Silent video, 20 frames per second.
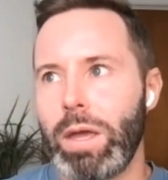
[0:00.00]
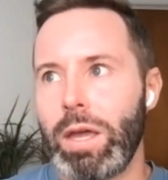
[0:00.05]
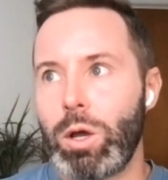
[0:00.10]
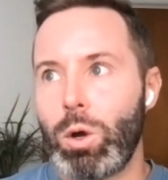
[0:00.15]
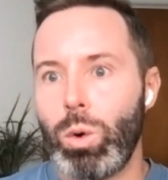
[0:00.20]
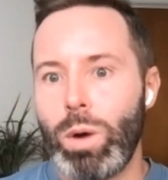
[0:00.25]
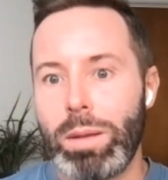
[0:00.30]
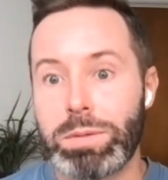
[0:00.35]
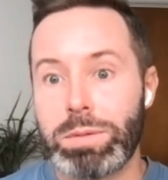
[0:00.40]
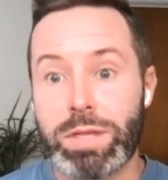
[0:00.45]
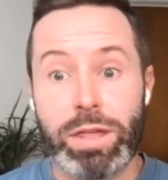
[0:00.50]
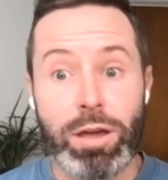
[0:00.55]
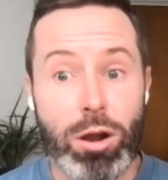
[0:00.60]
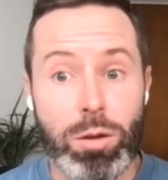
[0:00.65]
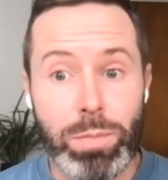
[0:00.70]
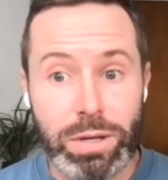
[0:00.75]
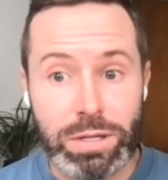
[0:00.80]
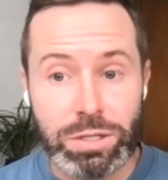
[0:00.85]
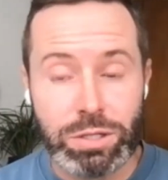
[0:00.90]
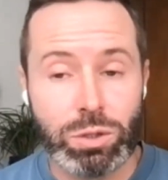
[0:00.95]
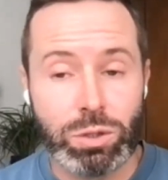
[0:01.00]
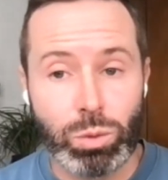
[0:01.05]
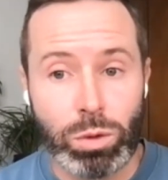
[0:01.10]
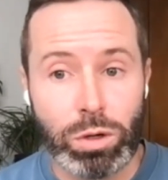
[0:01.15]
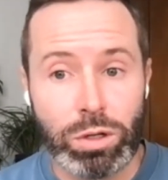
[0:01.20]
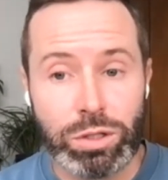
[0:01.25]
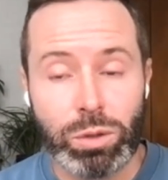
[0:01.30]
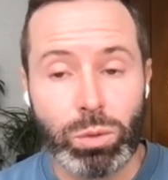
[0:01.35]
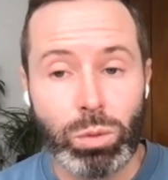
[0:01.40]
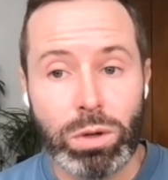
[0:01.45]
equipped therapists
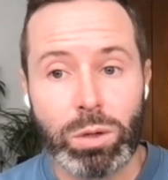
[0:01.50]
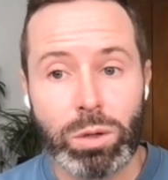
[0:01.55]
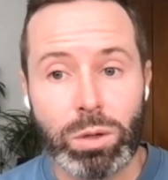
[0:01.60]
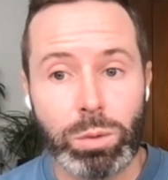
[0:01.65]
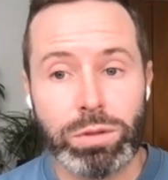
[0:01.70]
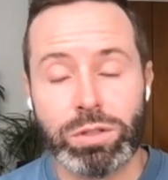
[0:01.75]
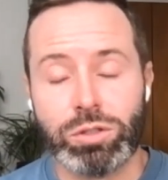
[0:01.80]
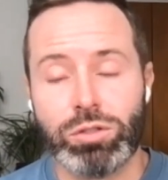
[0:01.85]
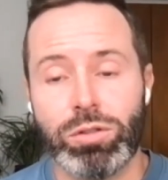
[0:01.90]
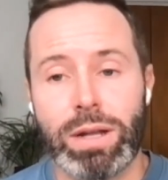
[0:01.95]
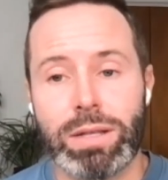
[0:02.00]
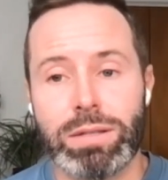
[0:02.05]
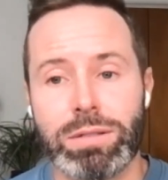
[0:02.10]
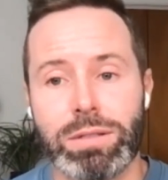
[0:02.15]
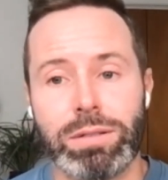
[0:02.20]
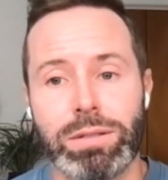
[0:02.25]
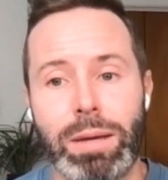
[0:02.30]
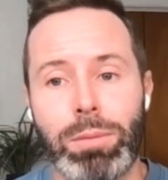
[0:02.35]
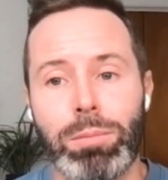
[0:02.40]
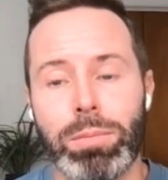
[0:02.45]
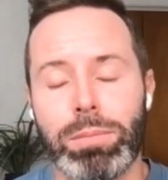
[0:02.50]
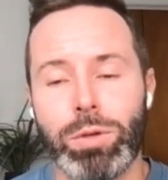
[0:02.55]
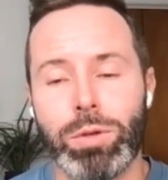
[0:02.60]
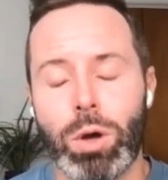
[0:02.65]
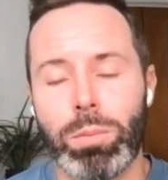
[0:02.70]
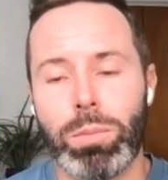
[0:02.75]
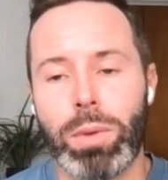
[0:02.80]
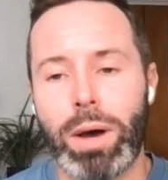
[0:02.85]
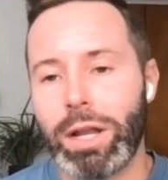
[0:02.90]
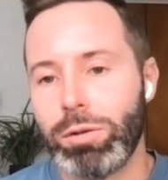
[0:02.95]
were to work with the trans and
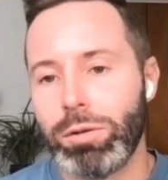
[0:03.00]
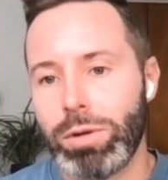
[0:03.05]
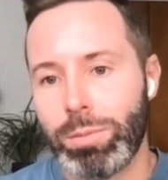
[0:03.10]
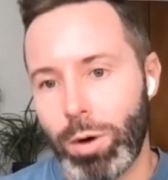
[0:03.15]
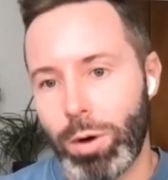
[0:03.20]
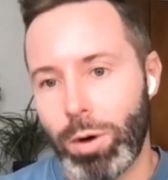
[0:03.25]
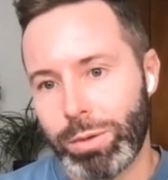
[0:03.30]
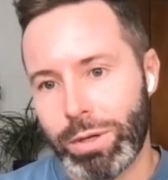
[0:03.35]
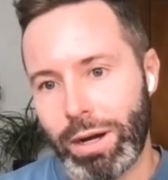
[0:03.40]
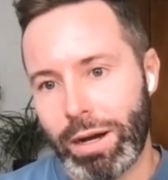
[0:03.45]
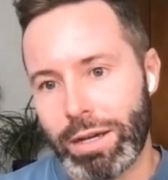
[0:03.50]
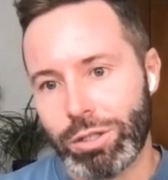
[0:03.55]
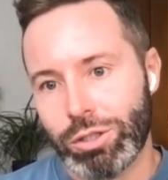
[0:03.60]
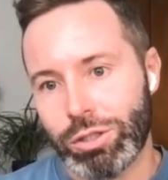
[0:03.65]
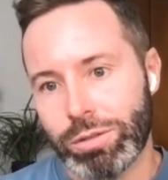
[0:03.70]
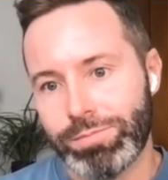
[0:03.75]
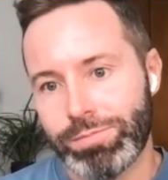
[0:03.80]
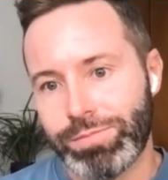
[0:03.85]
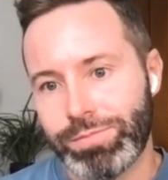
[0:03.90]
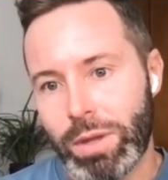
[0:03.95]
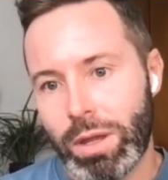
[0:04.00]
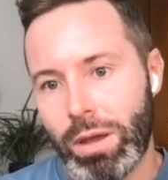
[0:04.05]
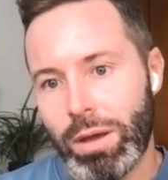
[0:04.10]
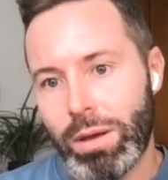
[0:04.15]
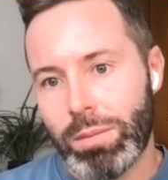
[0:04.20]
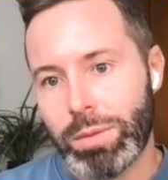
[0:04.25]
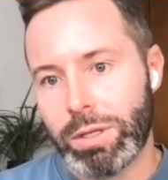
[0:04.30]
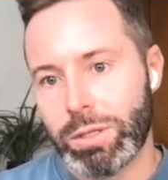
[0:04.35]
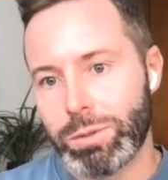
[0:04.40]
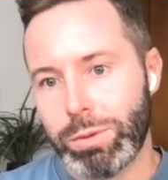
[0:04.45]
non-binary population,
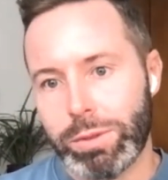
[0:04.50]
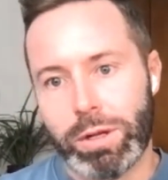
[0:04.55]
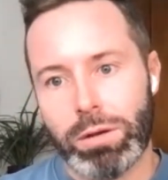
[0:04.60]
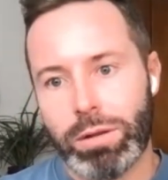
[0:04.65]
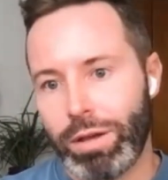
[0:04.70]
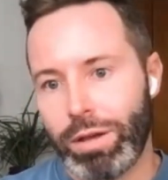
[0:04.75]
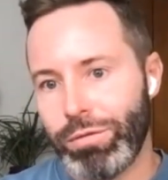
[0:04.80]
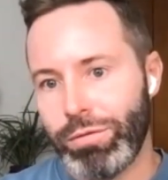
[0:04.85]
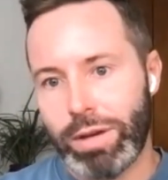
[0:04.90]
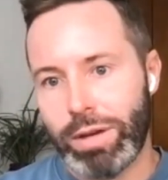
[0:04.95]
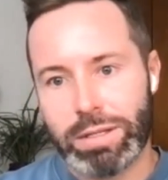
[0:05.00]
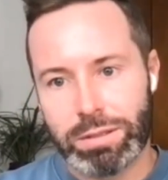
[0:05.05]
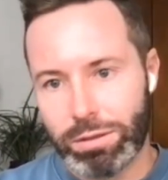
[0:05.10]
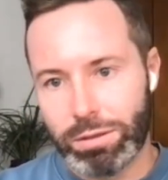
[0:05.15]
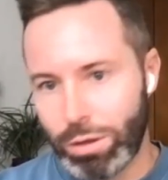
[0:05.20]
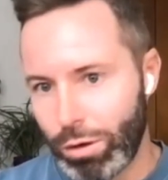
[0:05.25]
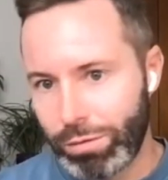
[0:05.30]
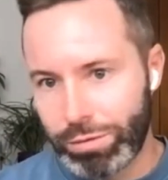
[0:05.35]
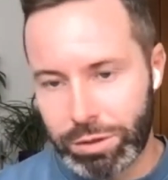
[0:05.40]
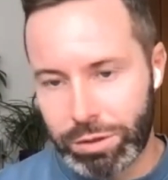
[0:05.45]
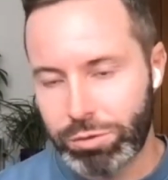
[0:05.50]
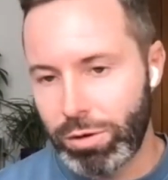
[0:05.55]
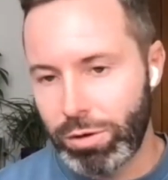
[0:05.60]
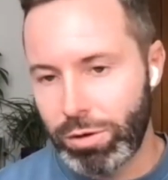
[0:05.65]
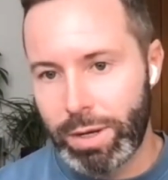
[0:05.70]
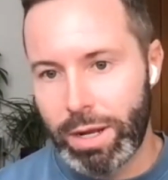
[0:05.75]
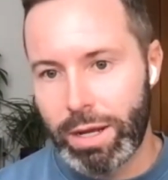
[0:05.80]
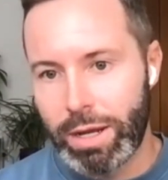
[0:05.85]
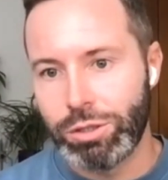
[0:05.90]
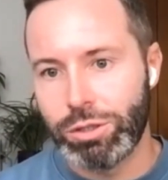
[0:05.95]
because we know they face a lot of
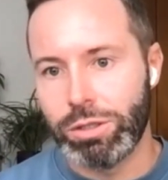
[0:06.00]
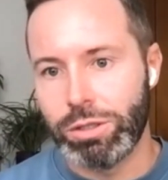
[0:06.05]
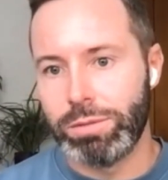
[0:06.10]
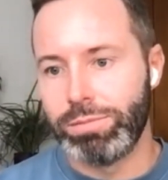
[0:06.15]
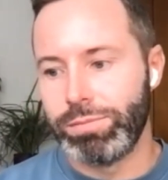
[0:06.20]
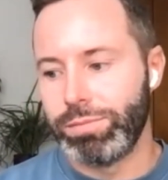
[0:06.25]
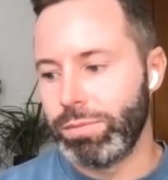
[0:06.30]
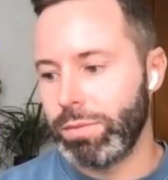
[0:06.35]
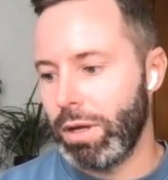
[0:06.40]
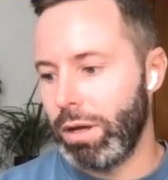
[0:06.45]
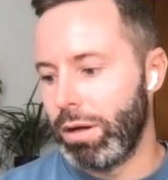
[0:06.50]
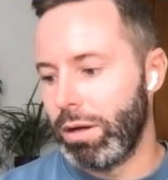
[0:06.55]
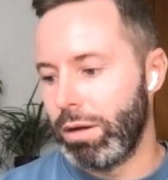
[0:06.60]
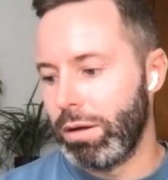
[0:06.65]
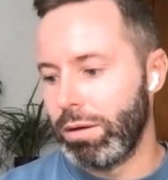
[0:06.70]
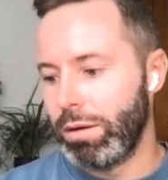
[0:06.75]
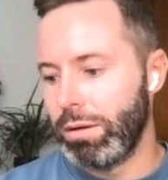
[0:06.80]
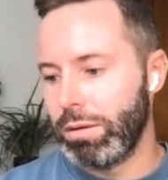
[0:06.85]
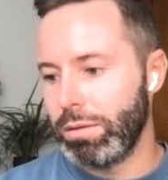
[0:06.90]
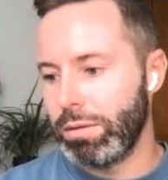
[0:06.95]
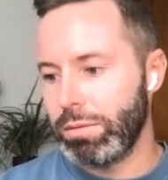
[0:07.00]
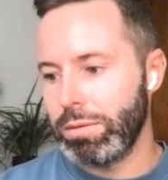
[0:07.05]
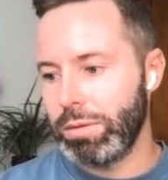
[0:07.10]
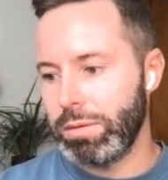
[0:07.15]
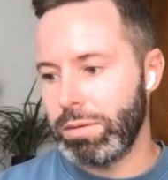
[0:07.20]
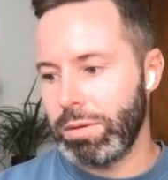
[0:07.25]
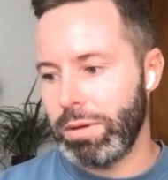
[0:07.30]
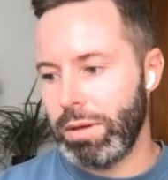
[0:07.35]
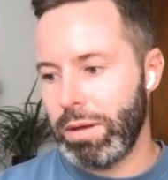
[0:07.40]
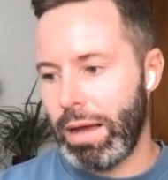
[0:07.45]
discrimination,
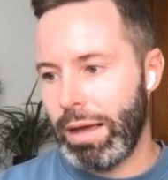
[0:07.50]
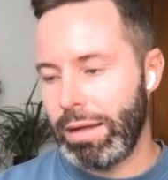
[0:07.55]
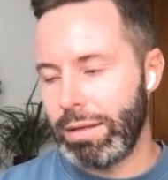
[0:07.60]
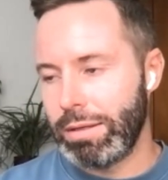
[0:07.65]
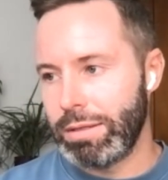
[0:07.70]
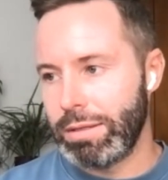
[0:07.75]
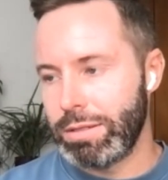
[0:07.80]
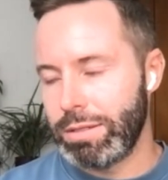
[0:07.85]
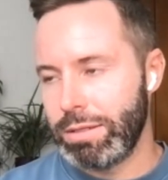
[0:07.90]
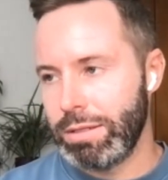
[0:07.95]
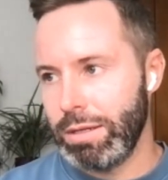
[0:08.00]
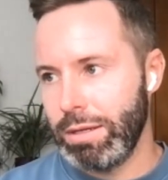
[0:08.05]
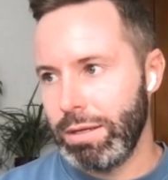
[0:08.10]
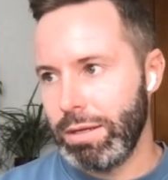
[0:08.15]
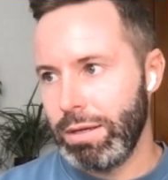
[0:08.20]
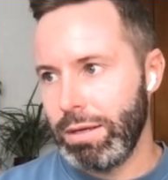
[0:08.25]
and